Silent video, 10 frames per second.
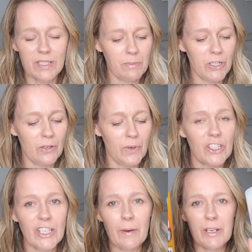some new
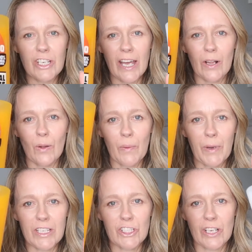shower gel,
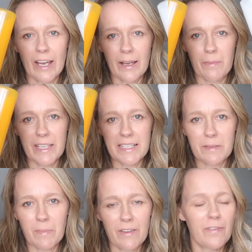which this
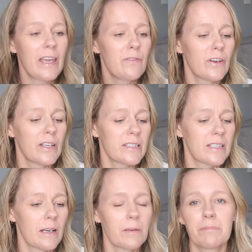is my favourite.
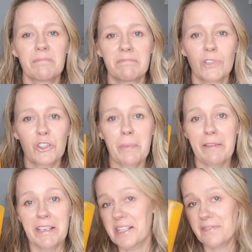Not sure about
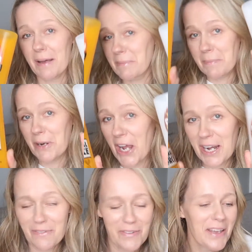the rest of the family, but I
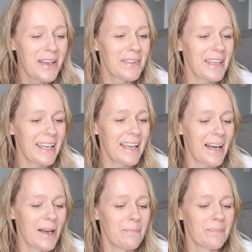love the
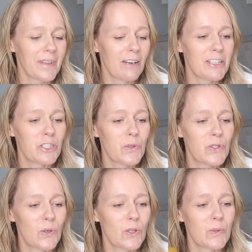original
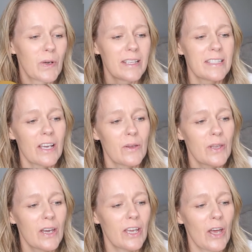source one. So
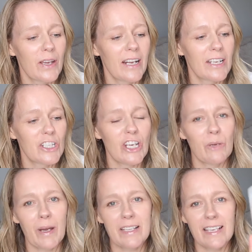the coconut and shea
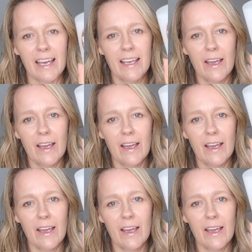butter